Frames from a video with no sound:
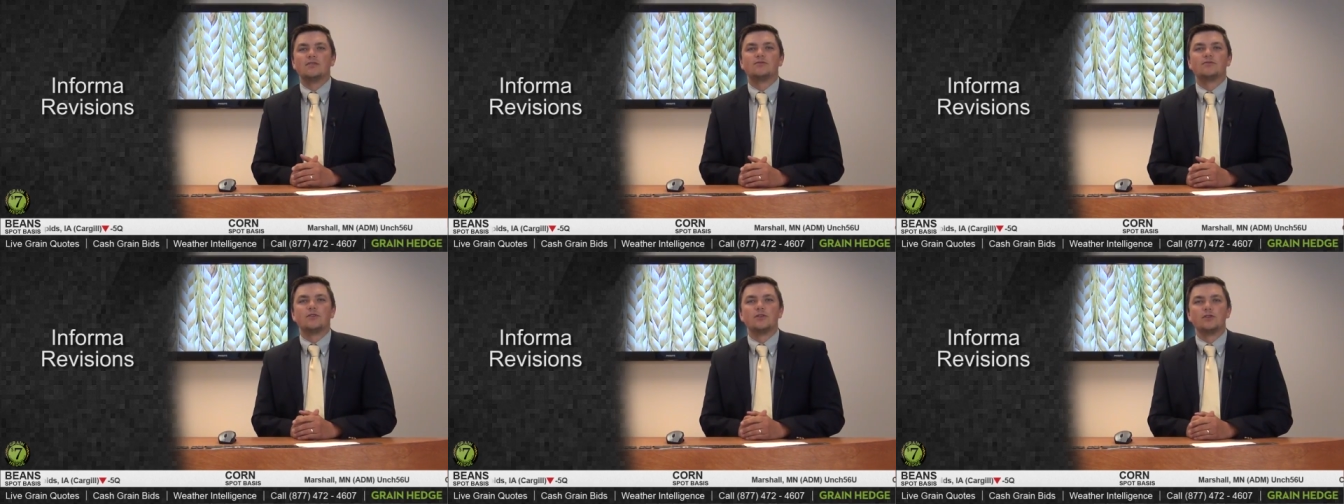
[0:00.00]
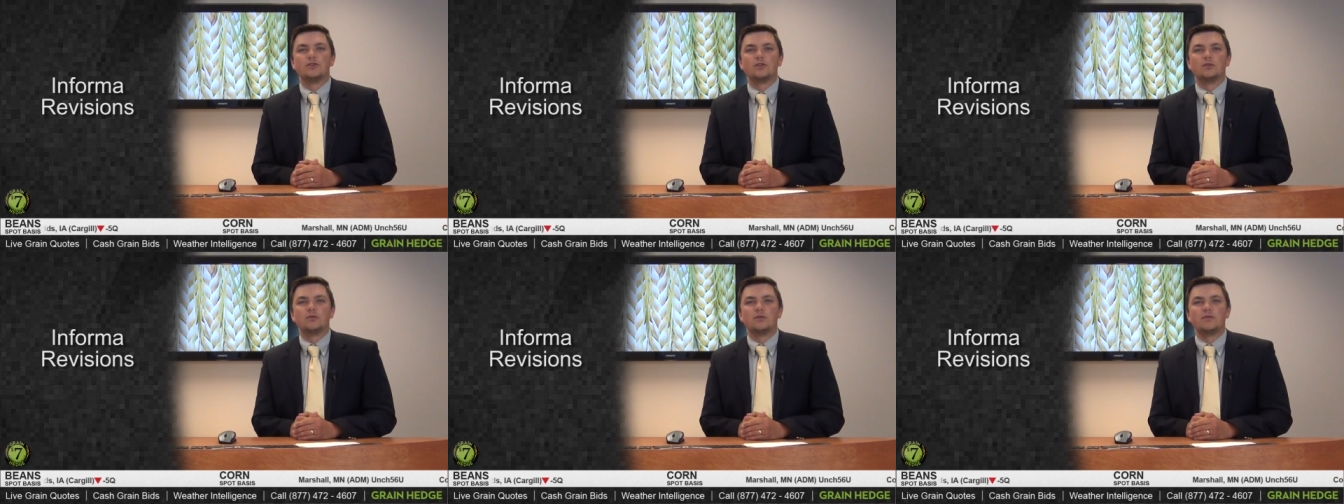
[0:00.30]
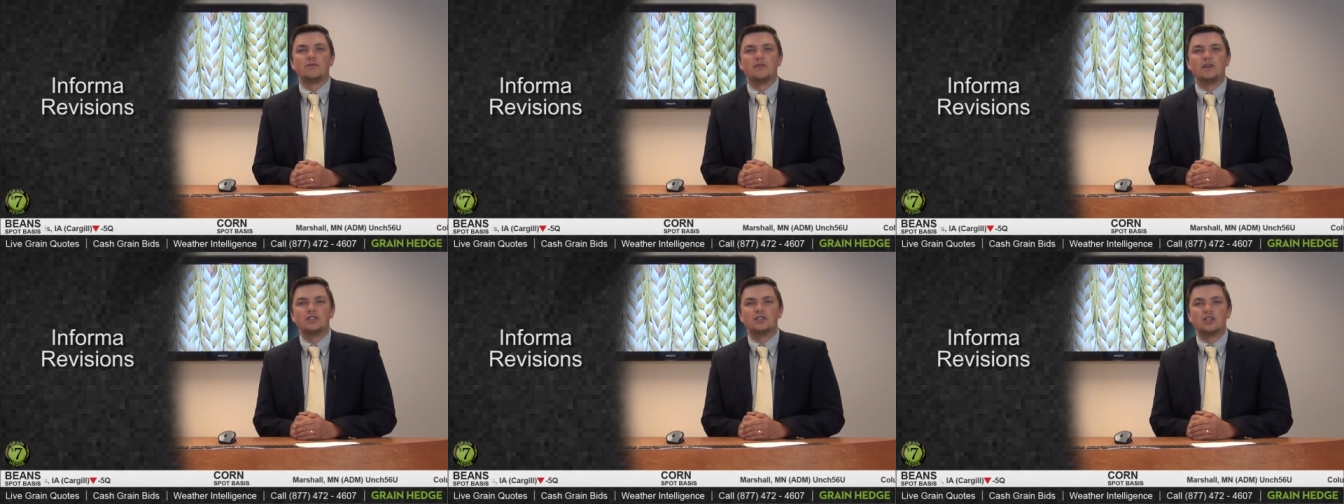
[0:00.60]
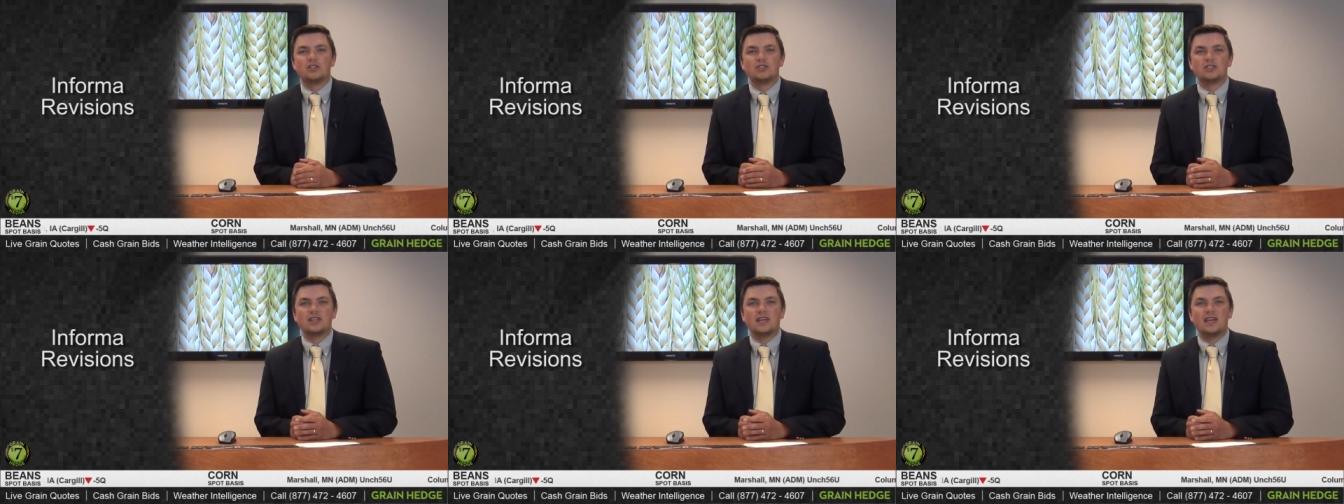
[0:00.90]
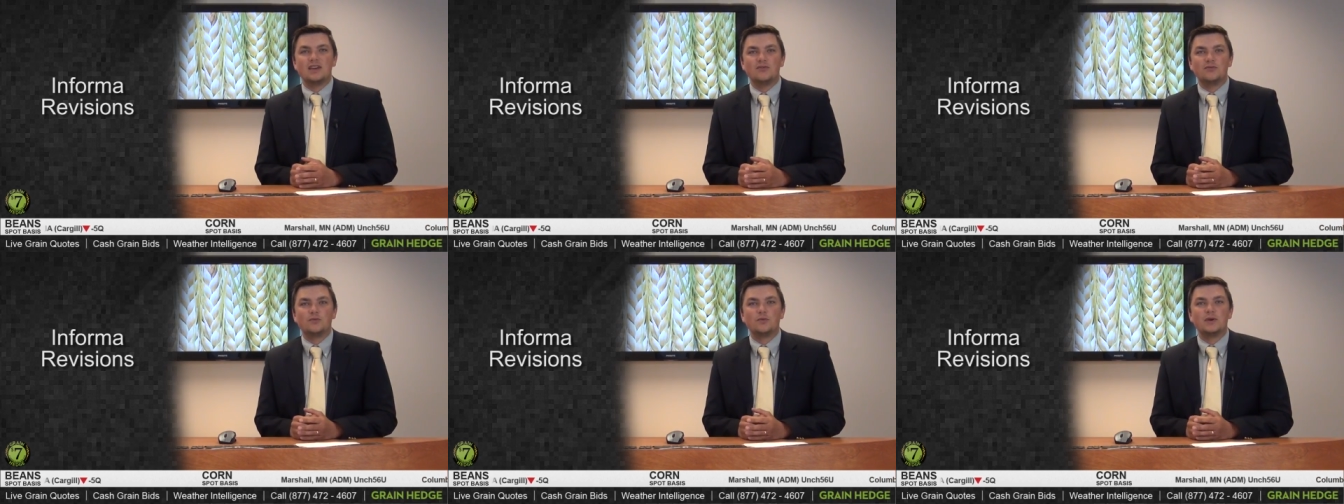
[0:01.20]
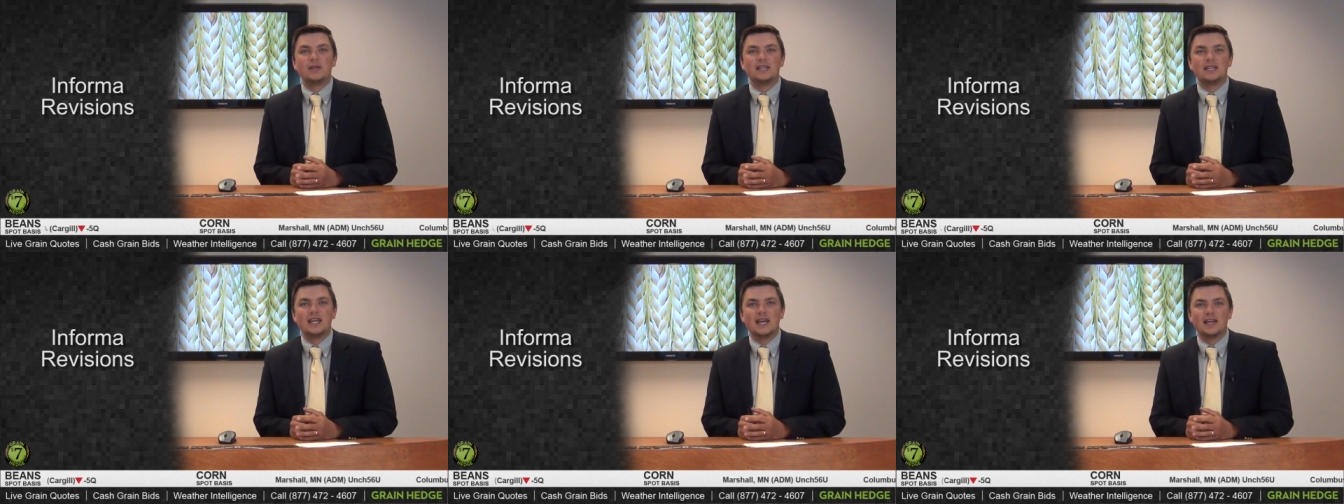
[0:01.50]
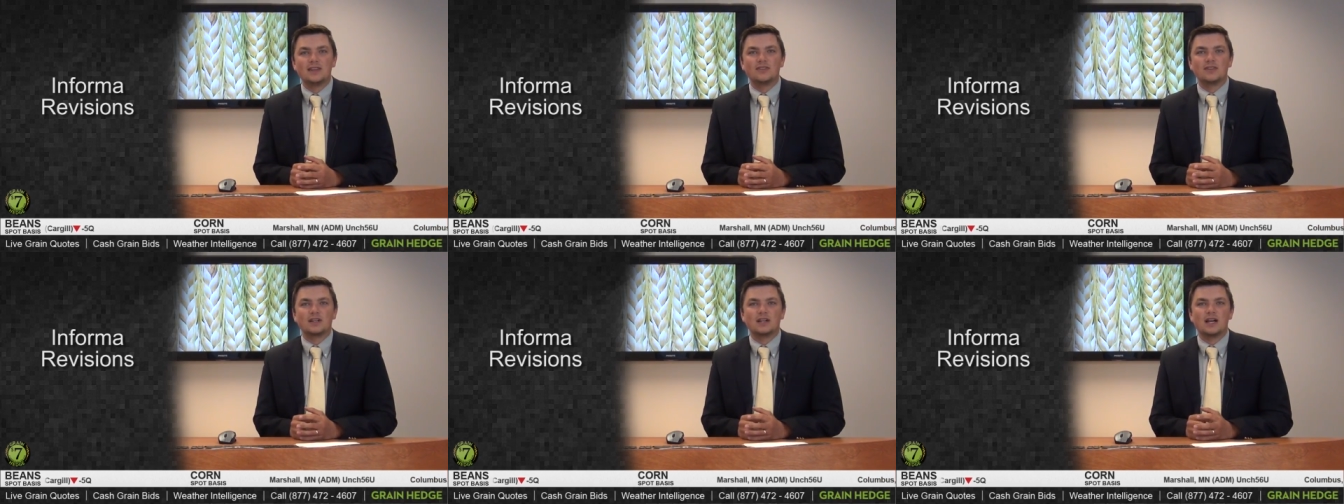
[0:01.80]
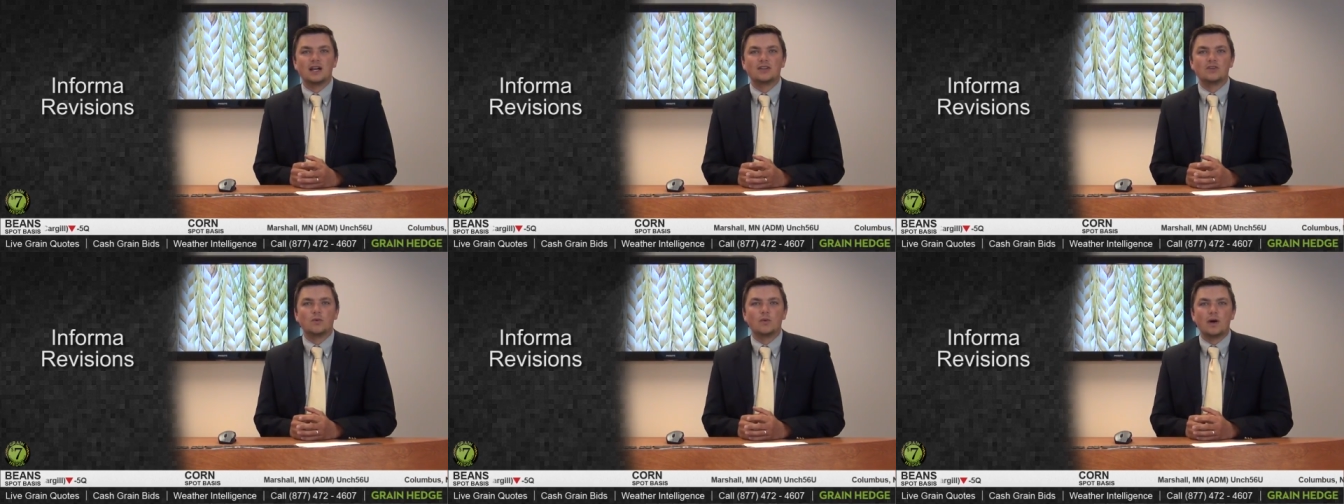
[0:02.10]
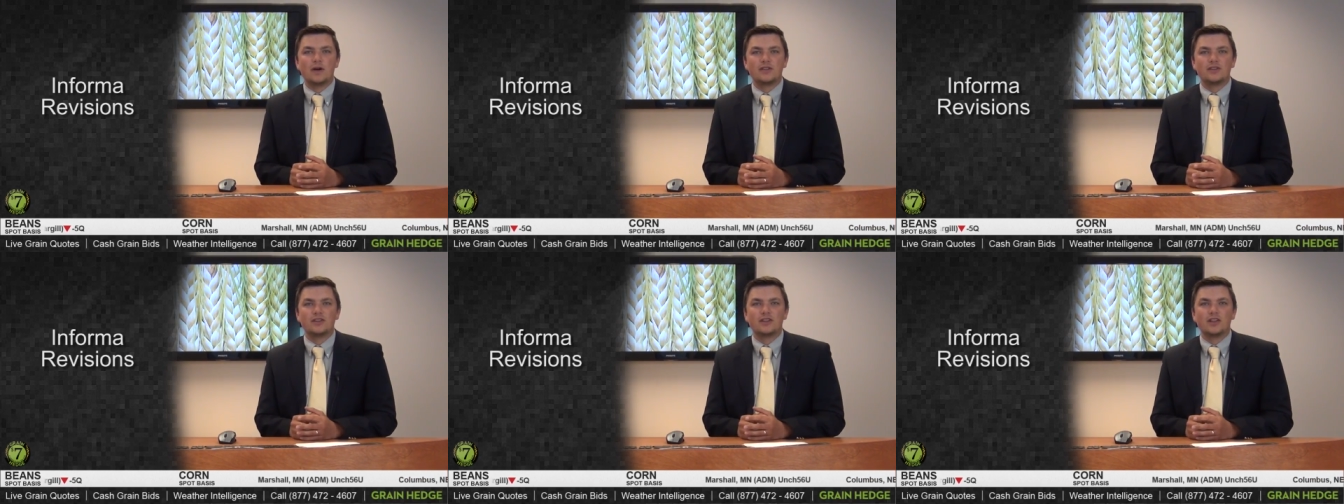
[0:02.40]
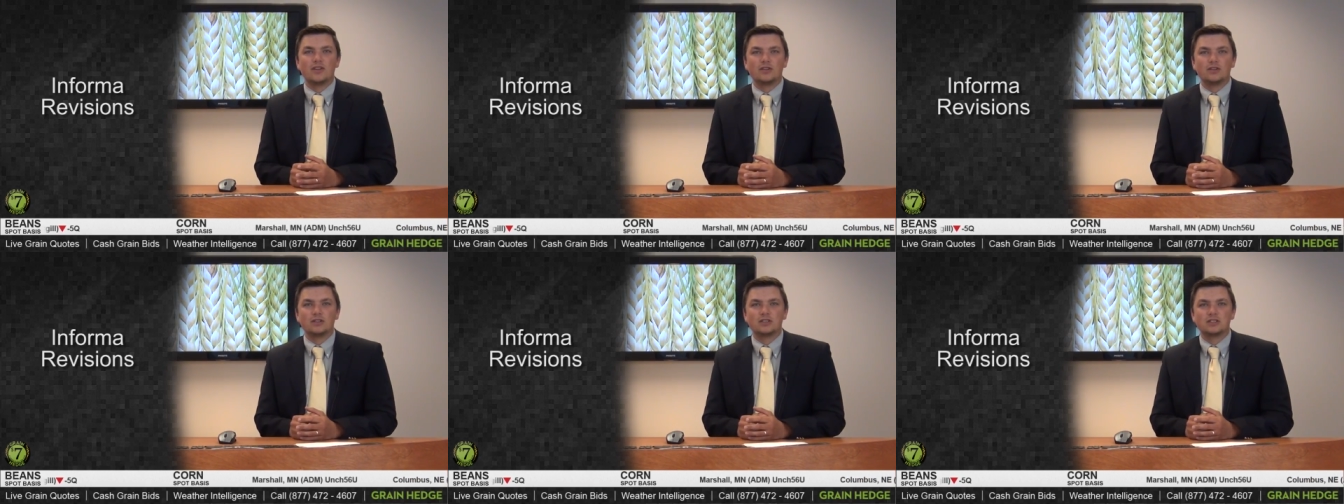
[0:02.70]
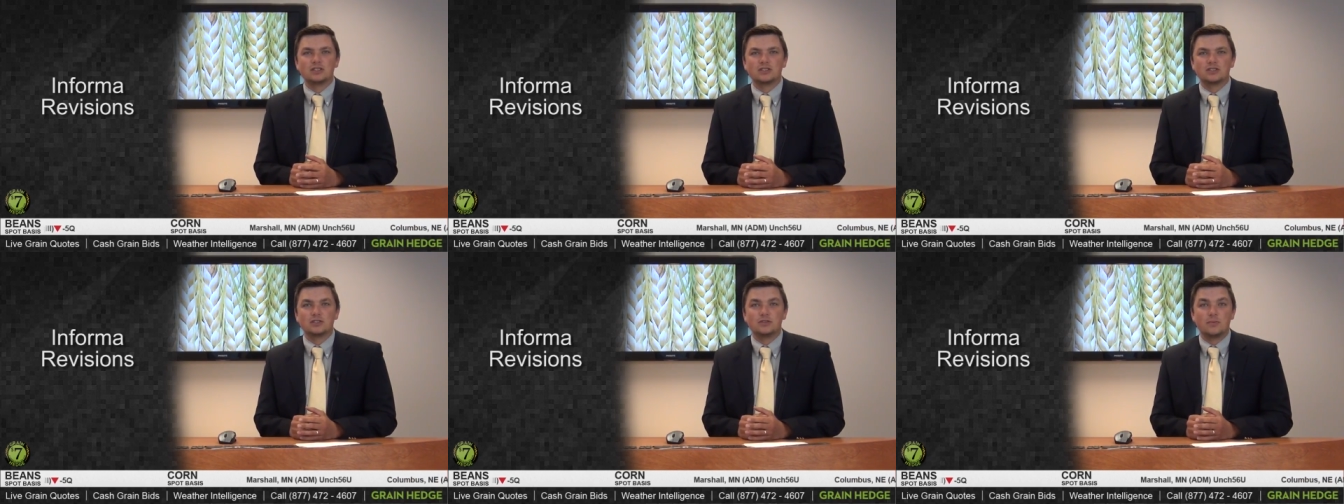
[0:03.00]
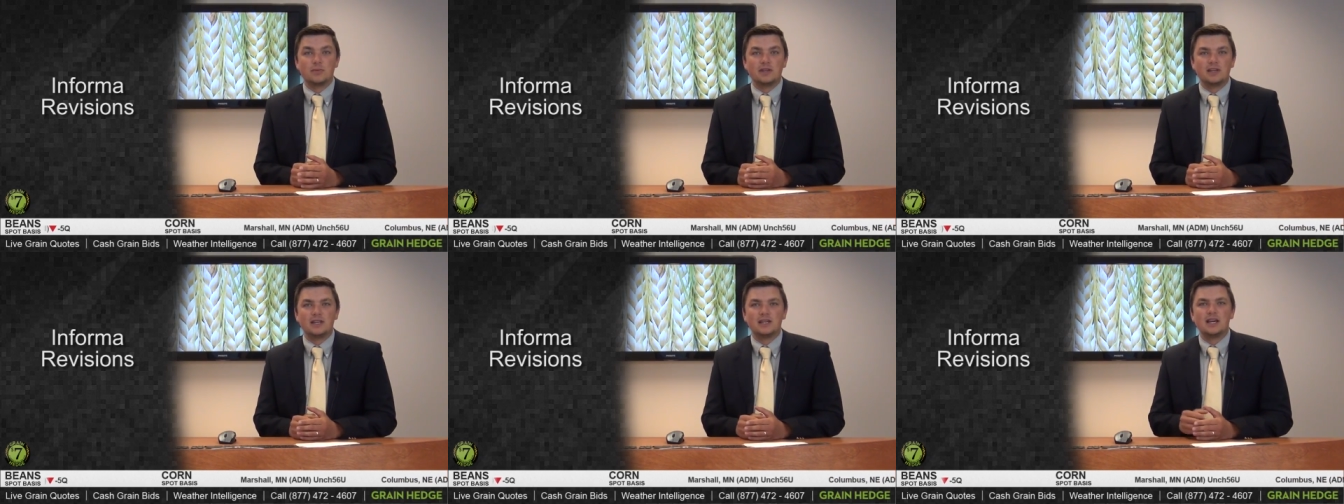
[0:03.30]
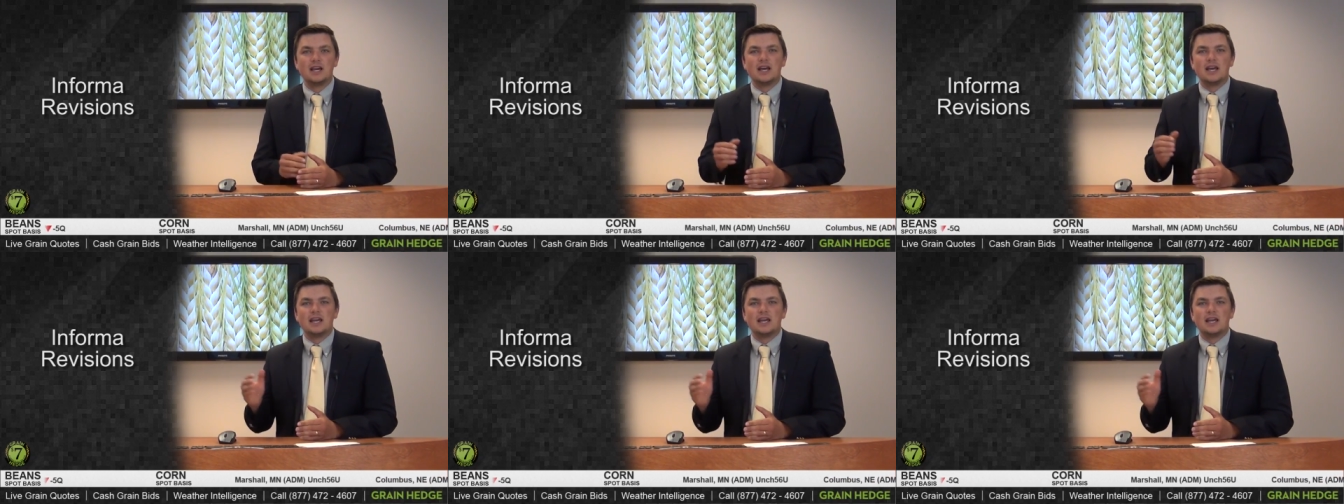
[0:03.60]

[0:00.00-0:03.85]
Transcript: further revisions if we get the kind of weather that looks to be